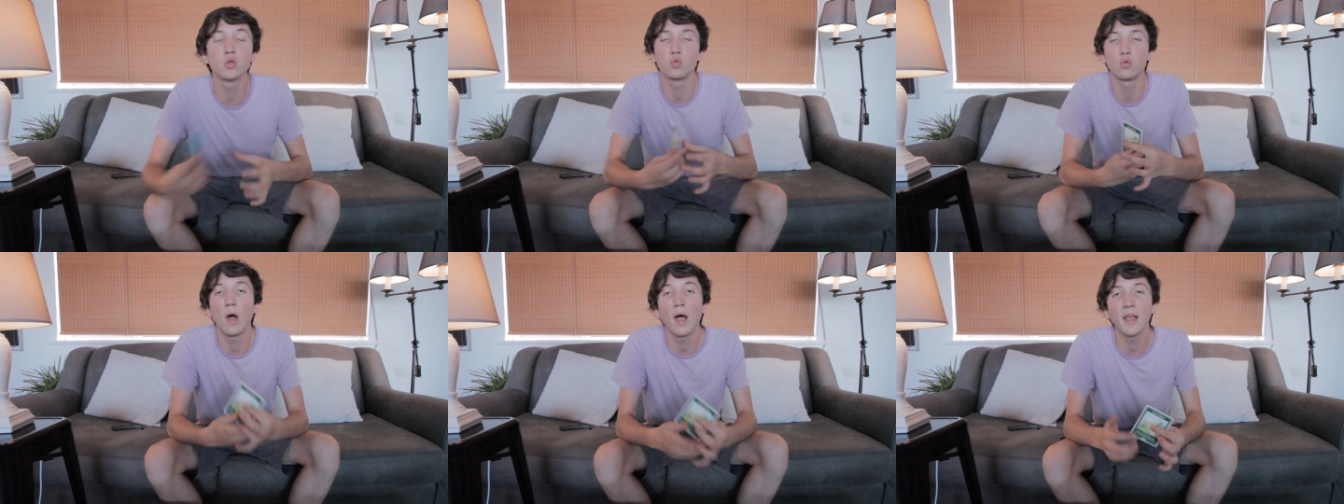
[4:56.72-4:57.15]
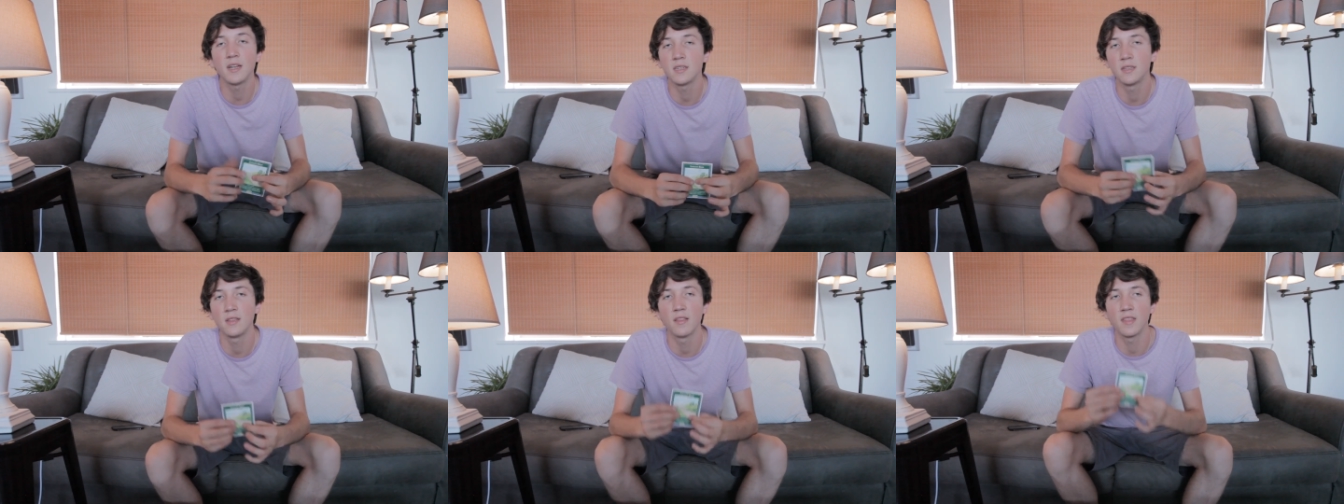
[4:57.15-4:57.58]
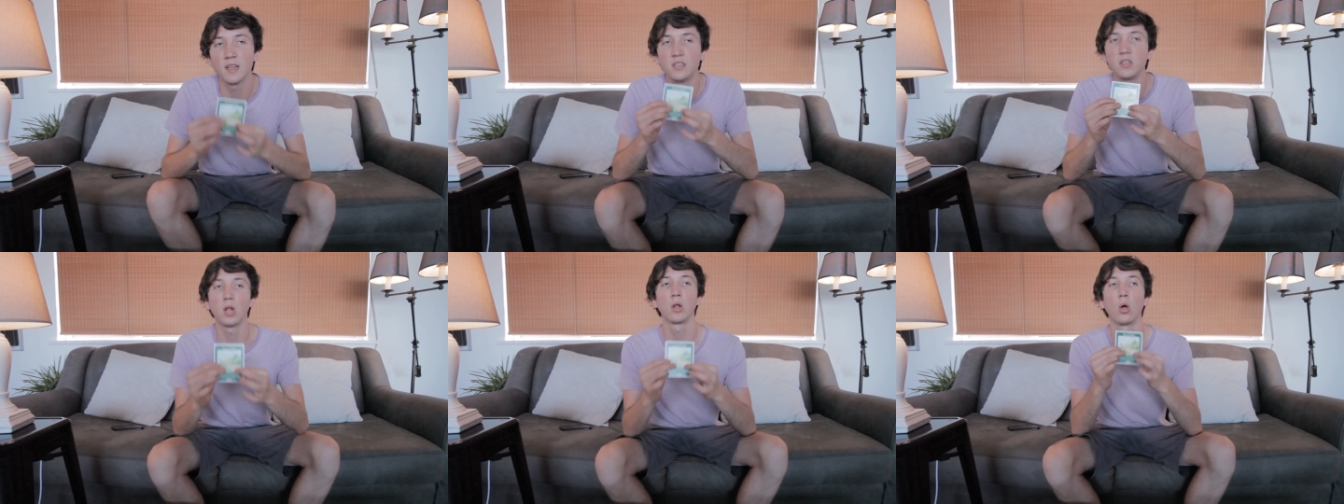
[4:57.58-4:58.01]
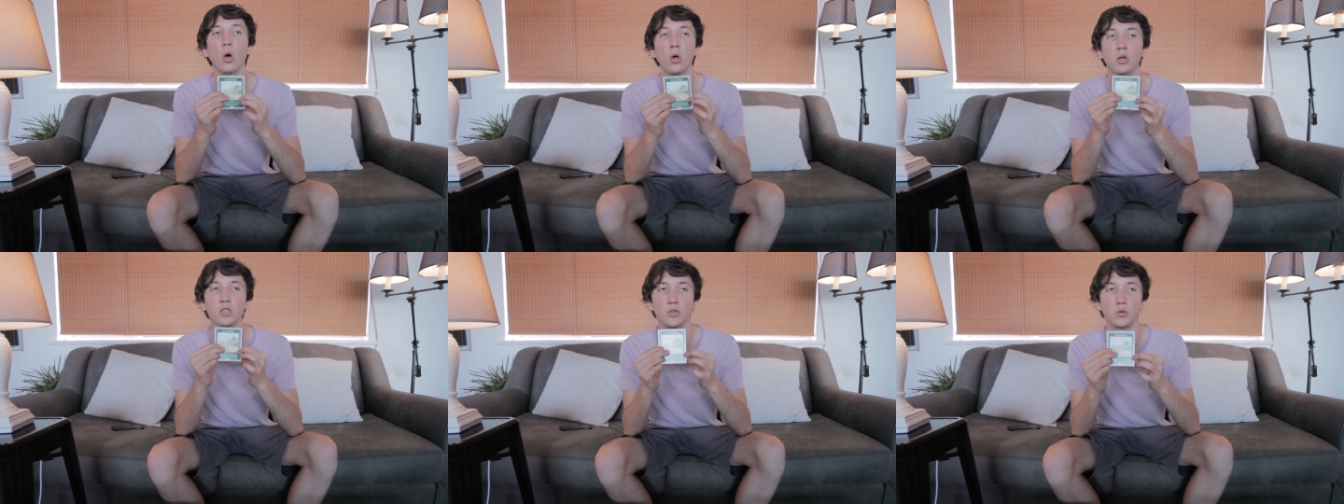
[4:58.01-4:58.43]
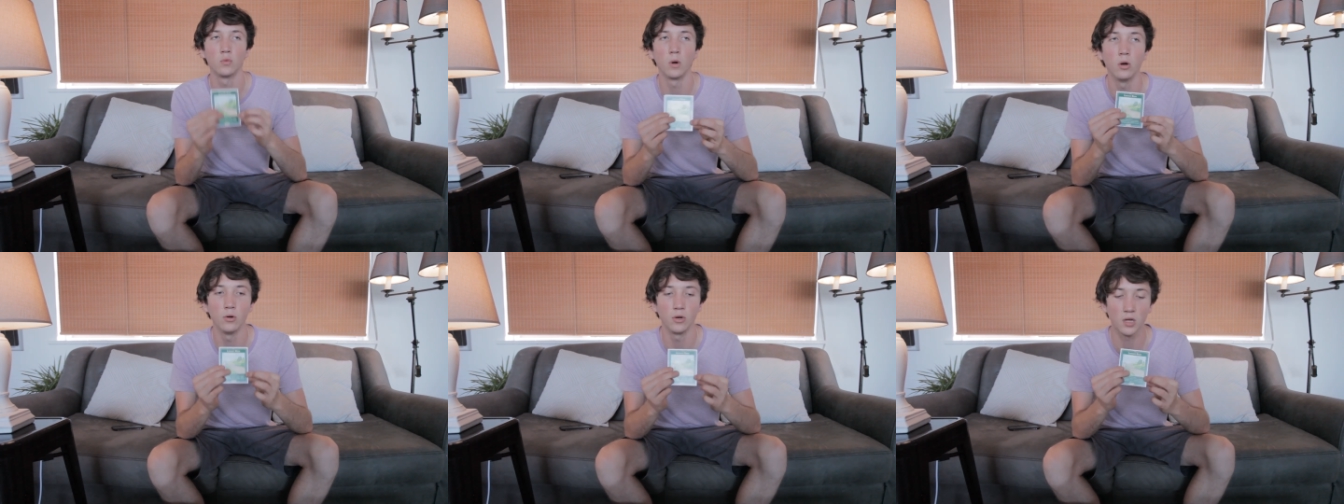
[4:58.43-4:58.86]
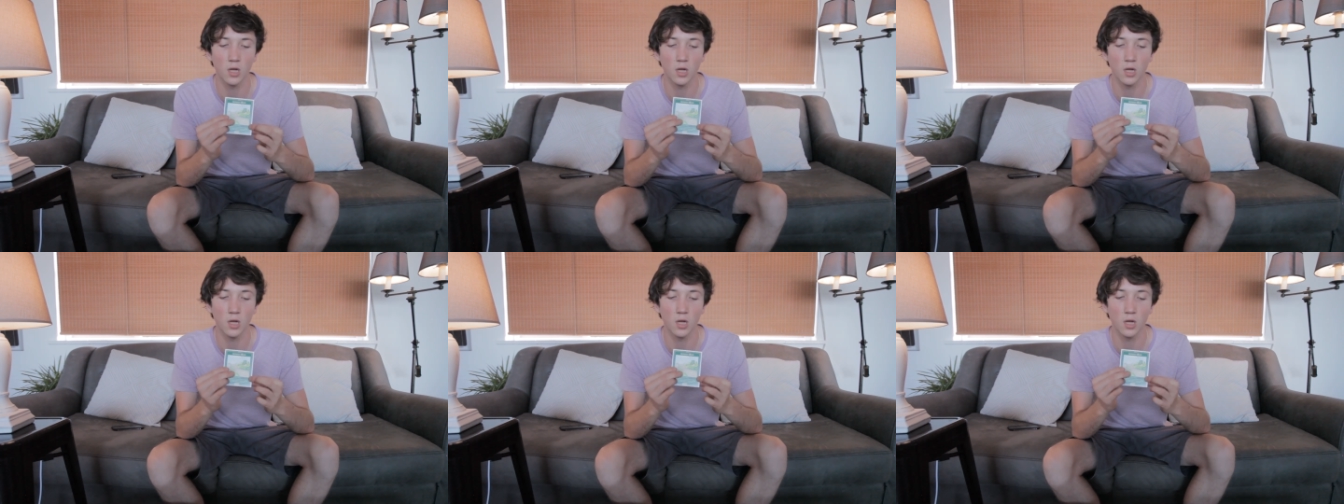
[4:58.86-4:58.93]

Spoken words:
right that there's a longest road